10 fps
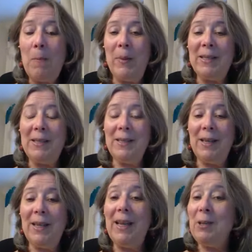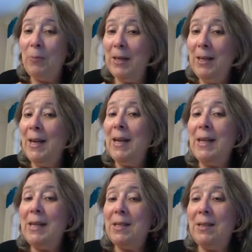but anyway,
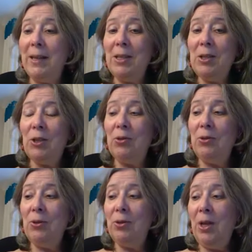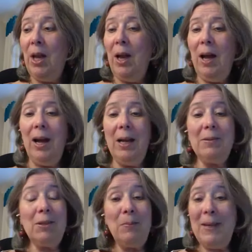it's done to
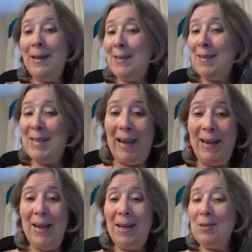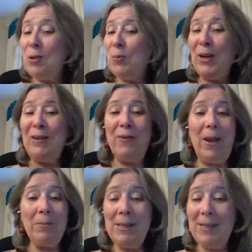be entertaining, to bring
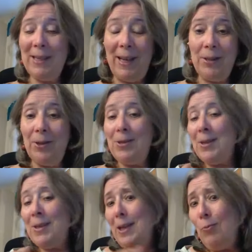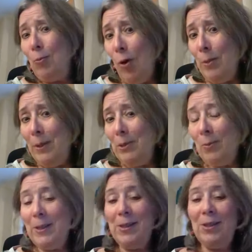families together, to stay warm in the
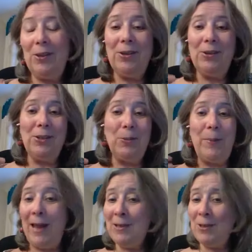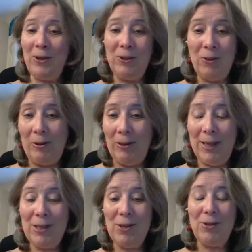winter, to pass on oral
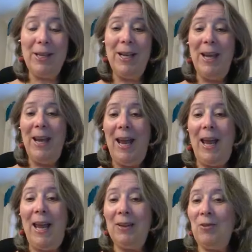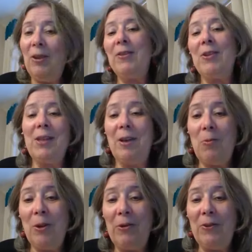history, and all of those kind
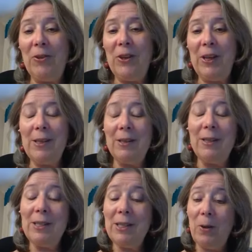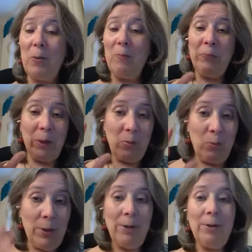of wonderful things. And so
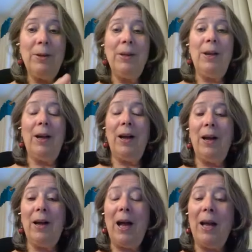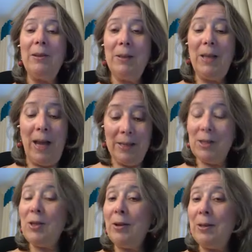I had
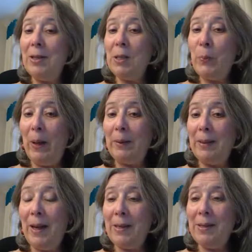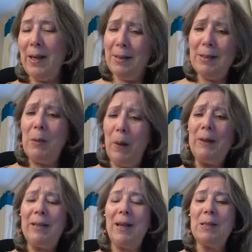started these podcasts. I had done
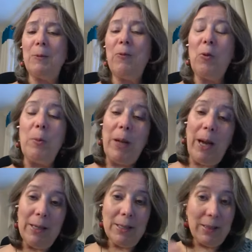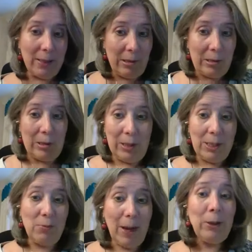podcasts before, but I had started
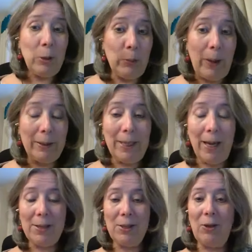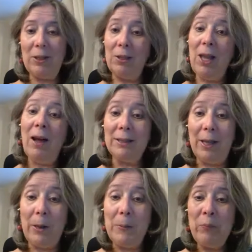these regular podcasts during the
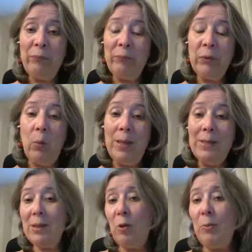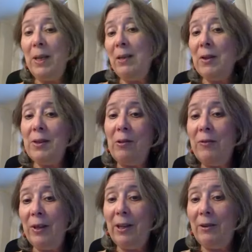lockdown when so many of us are
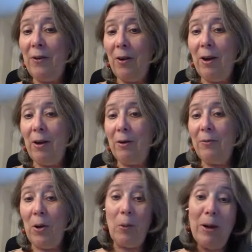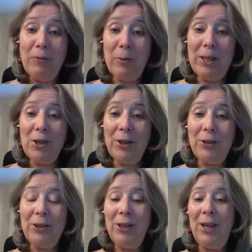feeling far away from each other